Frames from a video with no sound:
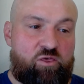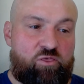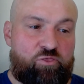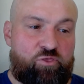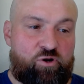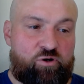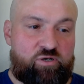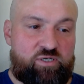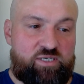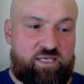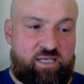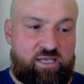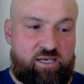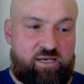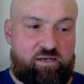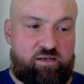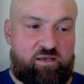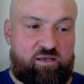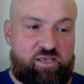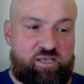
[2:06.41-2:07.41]

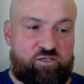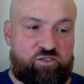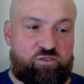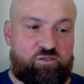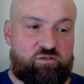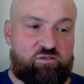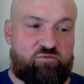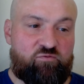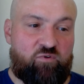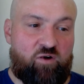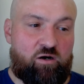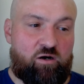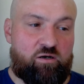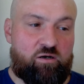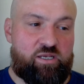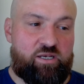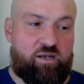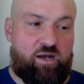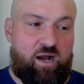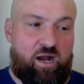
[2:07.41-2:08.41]
13 issues fall
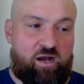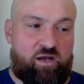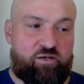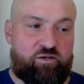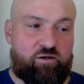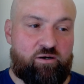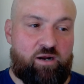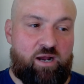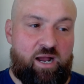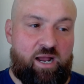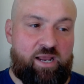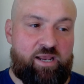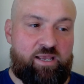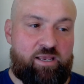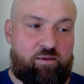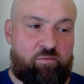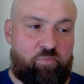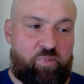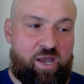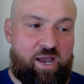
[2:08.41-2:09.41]
under high
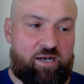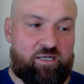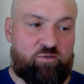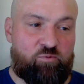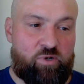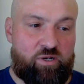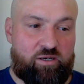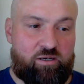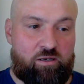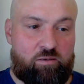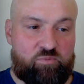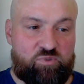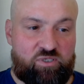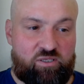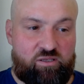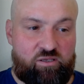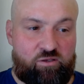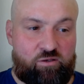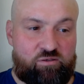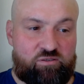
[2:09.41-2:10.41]
impact when it comes to
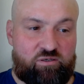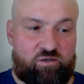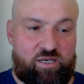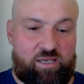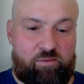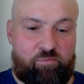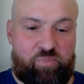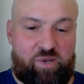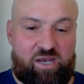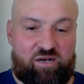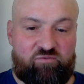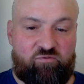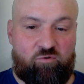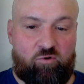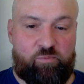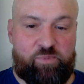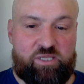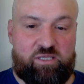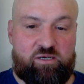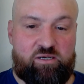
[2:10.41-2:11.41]
the user impact
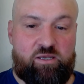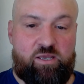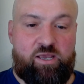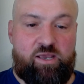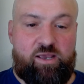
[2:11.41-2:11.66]
formula.